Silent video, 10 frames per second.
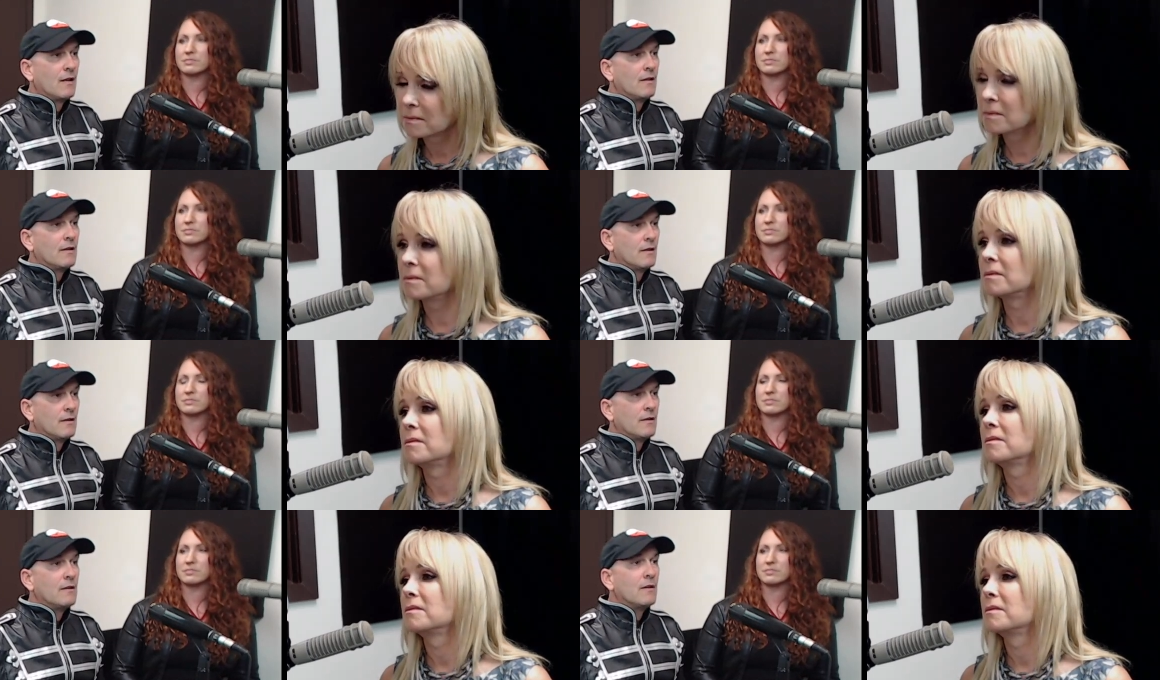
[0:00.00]

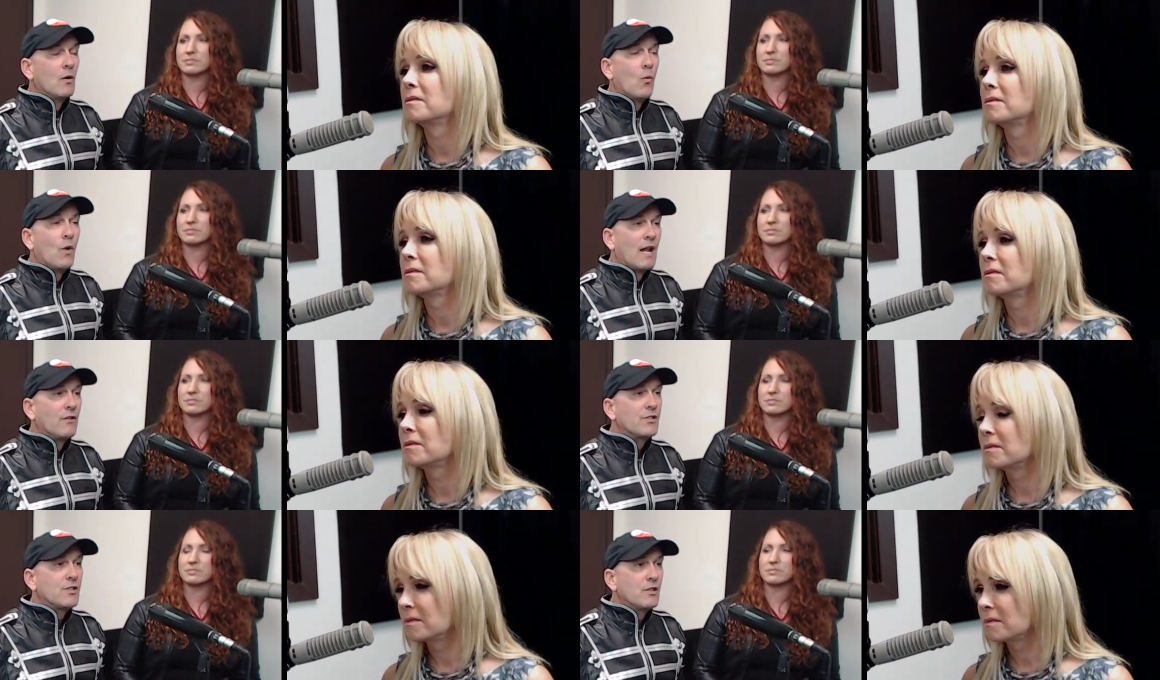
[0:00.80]
Speaker 1: Hmm when I
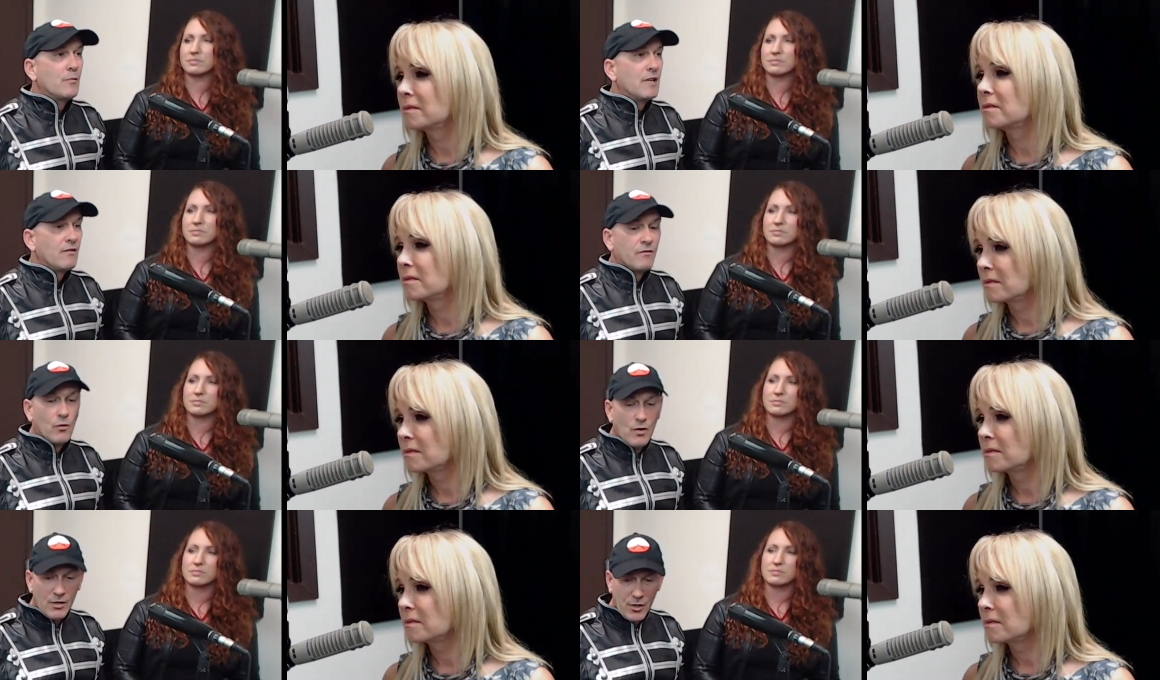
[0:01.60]
listen to Pink
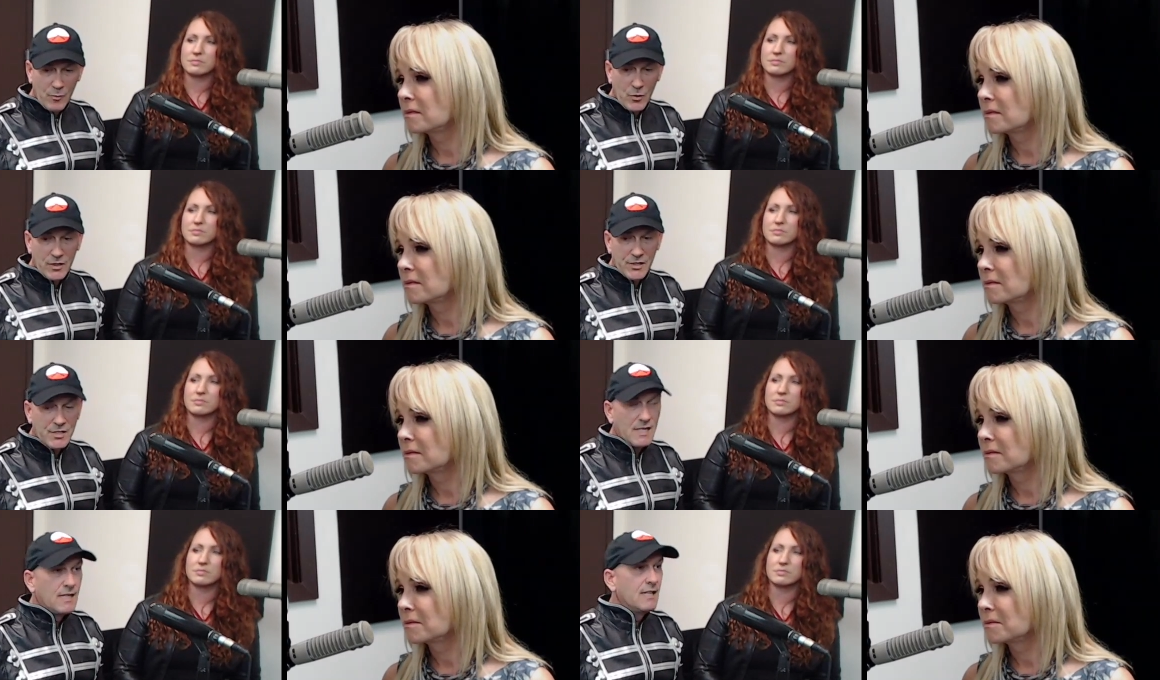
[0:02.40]
Floyd or you put the
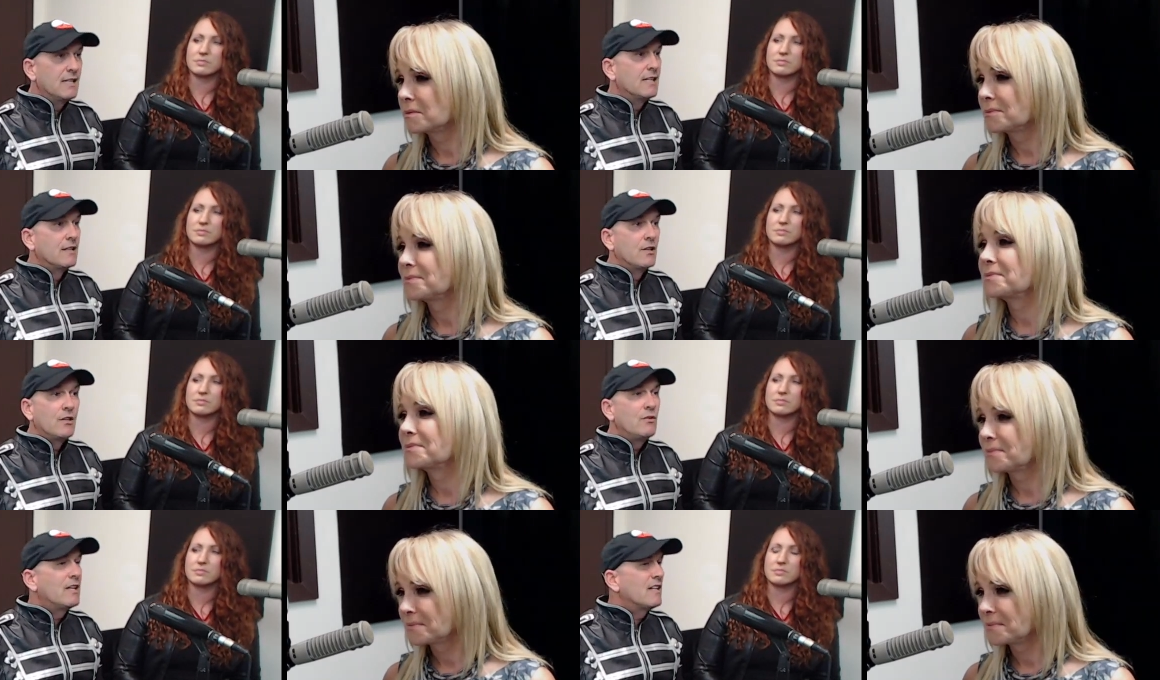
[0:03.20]
CD in,
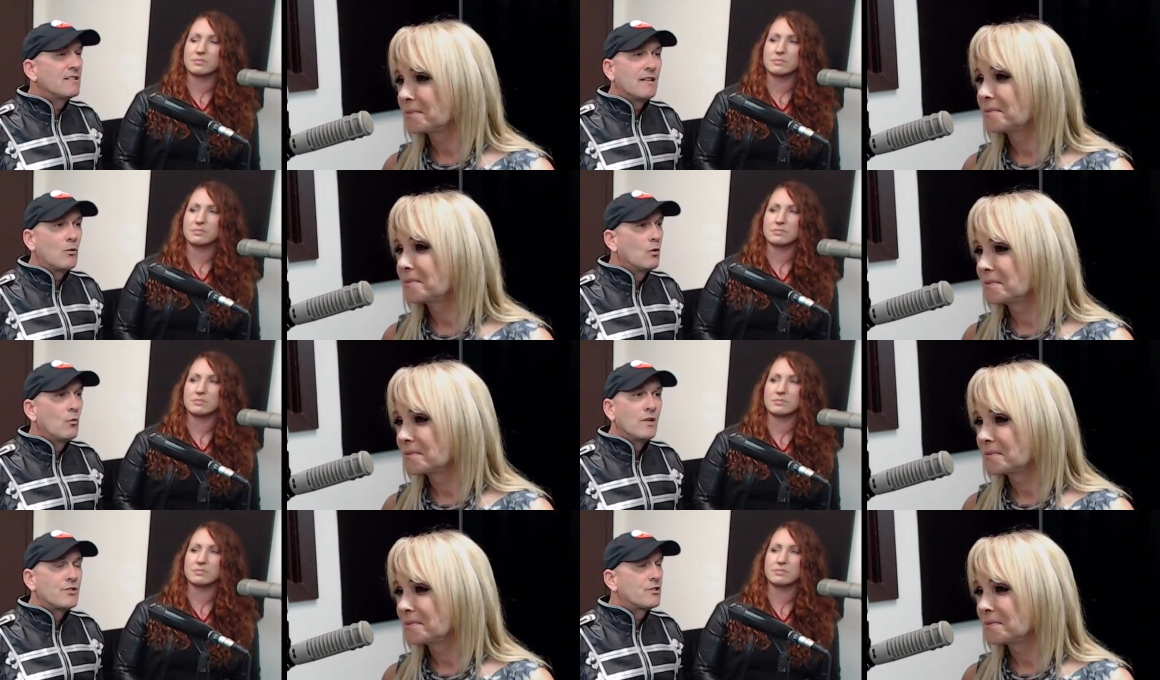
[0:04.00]
you can't tell where
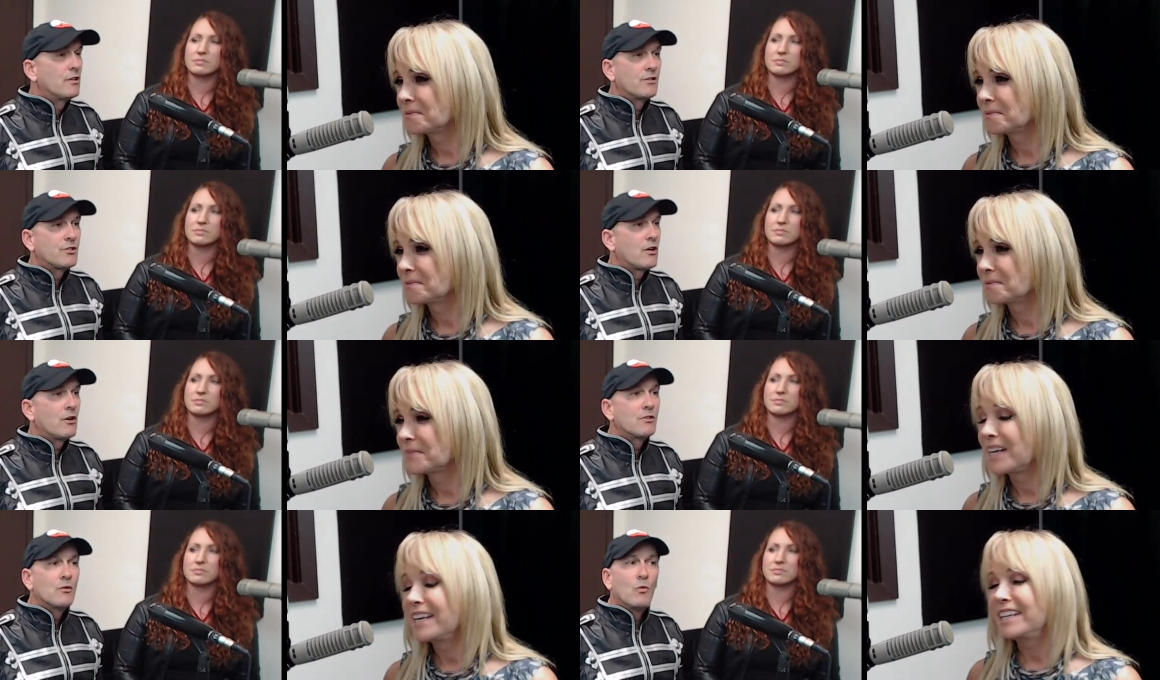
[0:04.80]
one song
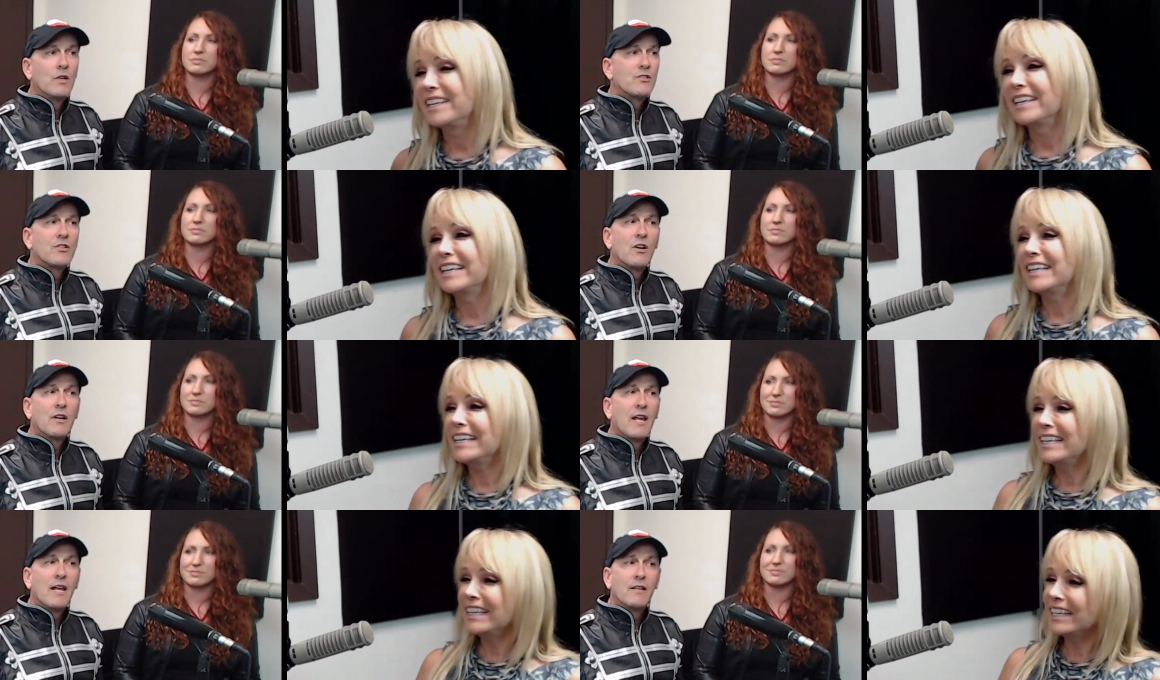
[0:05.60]
starts and one
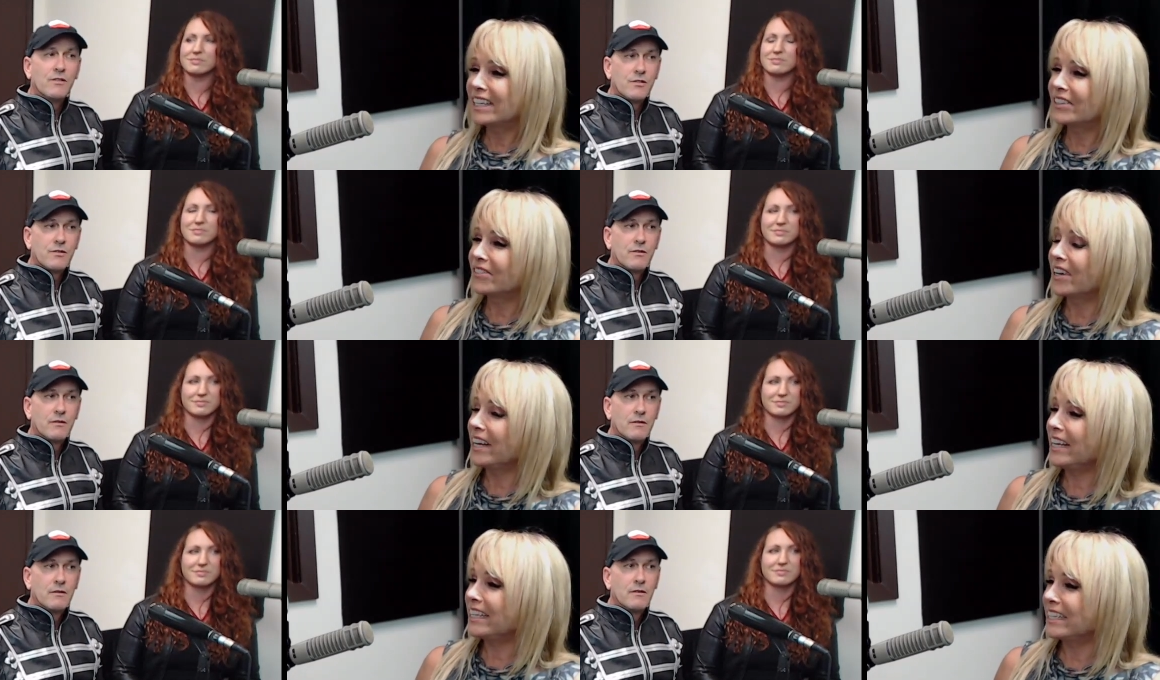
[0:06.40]
yeah, song ends.
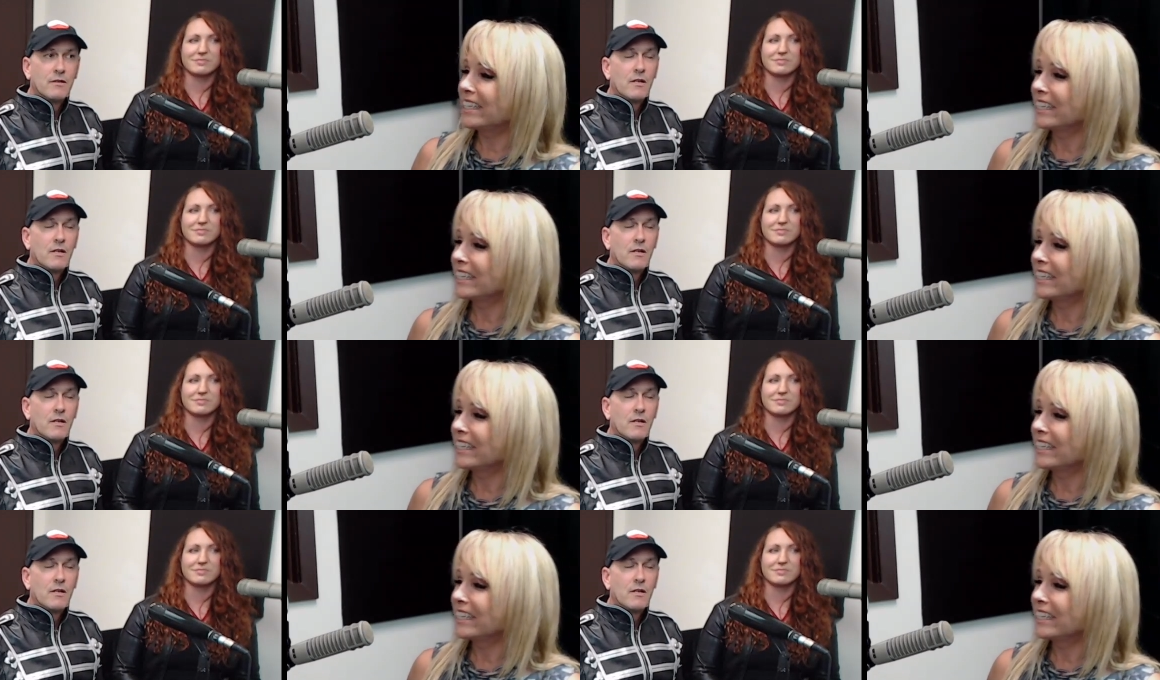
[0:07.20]
Right.